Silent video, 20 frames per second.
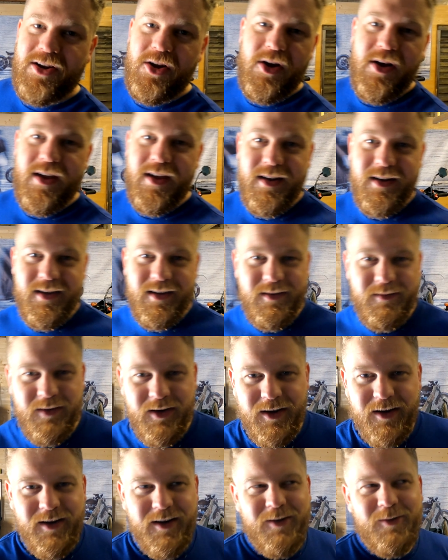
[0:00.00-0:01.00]
light in it.
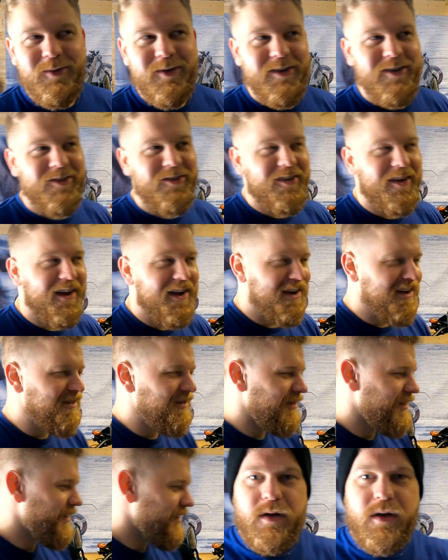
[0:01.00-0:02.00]
Oh, what a
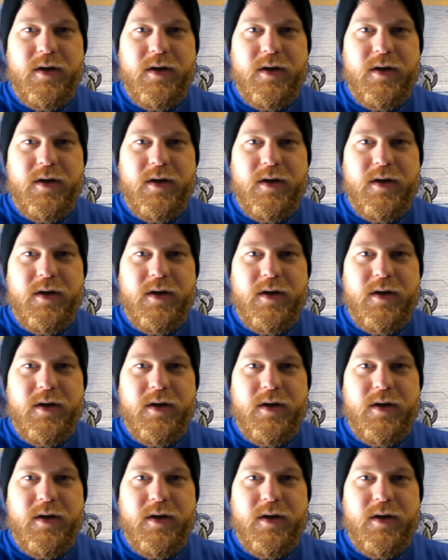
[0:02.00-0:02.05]
shame.